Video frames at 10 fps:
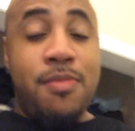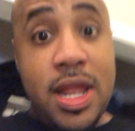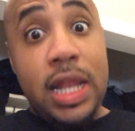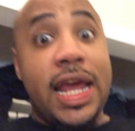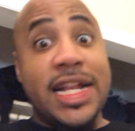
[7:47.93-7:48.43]

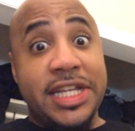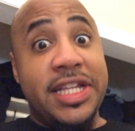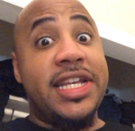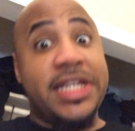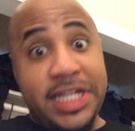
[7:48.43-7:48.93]
Man, it look like I
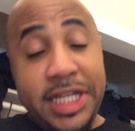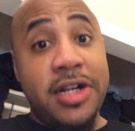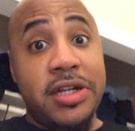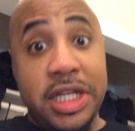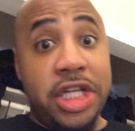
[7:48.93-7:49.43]
just did 10
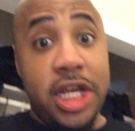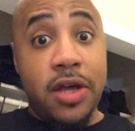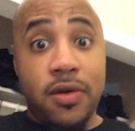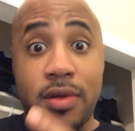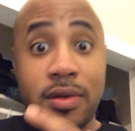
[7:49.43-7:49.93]
years in
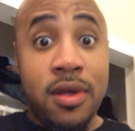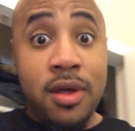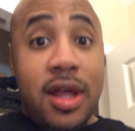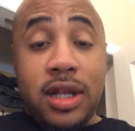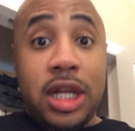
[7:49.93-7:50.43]
jail.
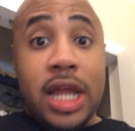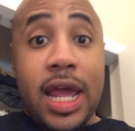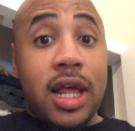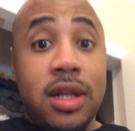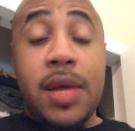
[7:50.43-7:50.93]
It look
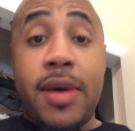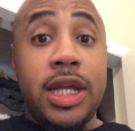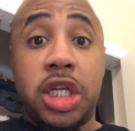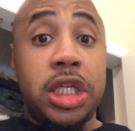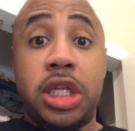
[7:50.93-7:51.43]
like
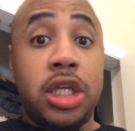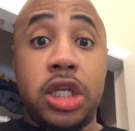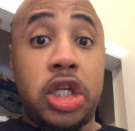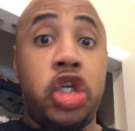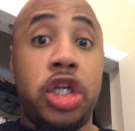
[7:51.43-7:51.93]
somebody just
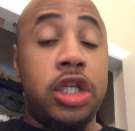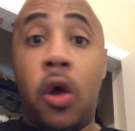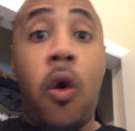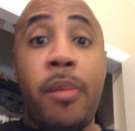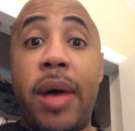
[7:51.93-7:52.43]

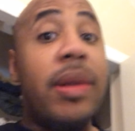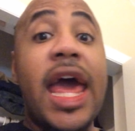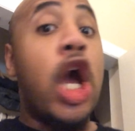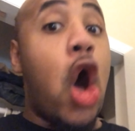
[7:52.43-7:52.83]
stole my black